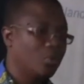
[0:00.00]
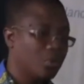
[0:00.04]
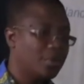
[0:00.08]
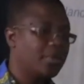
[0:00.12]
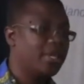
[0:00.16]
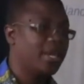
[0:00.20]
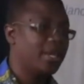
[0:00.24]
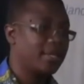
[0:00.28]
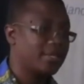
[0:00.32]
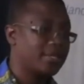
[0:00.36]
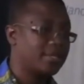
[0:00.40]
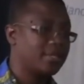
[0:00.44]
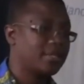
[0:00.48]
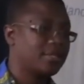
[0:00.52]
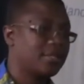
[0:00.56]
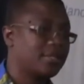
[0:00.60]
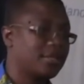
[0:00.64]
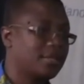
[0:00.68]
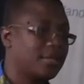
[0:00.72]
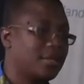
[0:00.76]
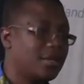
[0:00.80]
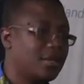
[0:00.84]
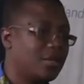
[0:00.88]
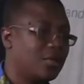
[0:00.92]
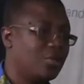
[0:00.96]

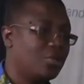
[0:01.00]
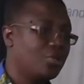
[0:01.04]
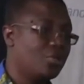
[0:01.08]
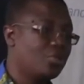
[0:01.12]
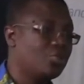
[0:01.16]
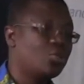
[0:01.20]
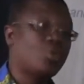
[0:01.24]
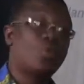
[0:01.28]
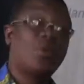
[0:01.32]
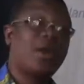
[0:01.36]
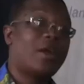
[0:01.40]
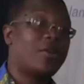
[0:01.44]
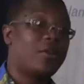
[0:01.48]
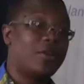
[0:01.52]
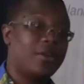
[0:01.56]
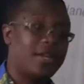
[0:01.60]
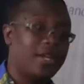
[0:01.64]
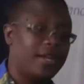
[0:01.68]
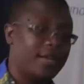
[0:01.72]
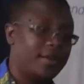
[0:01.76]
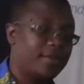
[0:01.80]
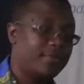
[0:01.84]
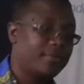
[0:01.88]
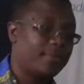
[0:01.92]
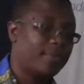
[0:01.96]
Yes. So we are not
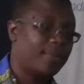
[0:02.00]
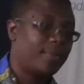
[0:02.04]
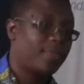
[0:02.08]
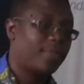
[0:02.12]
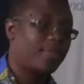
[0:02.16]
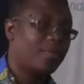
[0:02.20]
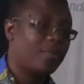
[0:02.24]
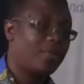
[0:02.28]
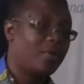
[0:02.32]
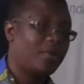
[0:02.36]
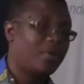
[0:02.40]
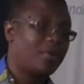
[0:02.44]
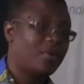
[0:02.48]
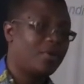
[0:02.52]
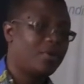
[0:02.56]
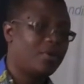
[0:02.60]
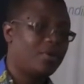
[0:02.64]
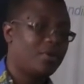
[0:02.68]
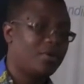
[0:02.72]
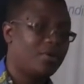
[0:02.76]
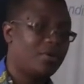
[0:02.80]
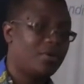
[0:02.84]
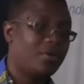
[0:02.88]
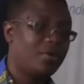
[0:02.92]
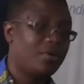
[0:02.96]
there,
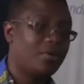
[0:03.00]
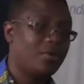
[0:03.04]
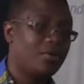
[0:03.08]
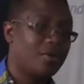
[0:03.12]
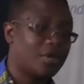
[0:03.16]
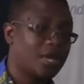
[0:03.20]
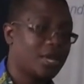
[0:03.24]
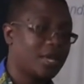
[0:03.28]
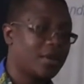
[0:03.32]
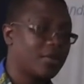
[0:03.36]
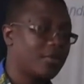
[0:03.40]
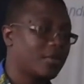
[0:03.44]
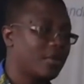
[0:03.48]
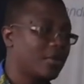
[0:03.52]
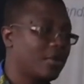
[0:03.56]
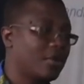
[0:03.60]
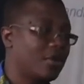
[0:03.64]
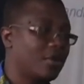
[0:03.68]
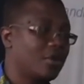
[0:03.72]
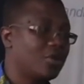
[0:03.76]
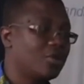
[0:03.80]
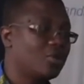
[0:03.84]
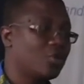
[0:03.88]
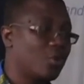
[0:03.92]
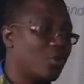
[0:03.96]
okay?
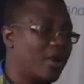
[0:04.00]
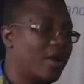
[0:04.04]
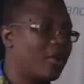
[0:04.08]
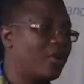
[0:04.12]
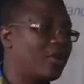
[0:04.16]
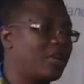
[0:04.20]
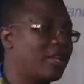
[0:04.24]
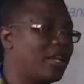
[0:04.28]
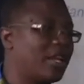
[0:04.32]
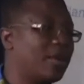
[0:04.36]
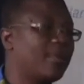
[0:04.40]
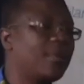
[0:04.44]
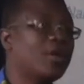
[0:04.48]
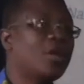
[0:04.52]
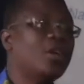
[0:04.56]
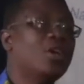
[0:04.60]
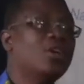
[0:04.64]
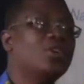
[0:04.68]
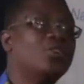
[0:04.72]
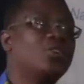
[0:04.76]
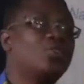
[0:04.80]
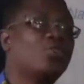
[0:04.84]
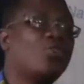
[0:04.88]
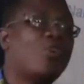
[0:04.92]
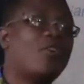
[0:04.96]
So we are not there.
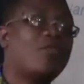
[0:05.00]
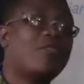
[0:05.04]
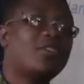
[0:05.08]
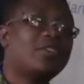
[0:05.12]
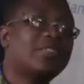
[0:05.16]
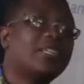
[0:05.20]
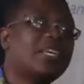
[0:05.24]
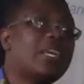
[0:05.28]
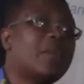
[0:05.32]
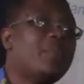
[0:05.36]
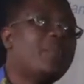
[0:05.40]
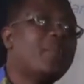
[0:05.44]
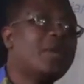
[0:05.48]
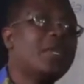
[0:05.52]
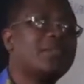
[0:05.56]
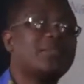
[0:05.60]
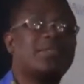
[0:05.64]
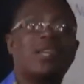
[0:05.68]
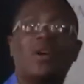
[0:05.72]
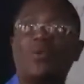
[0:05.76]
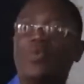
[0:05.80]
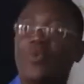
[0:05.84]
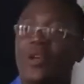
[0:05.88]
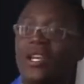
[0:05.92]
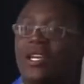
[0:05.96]
So obviously it means
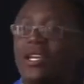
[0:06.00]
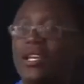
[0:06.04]
that we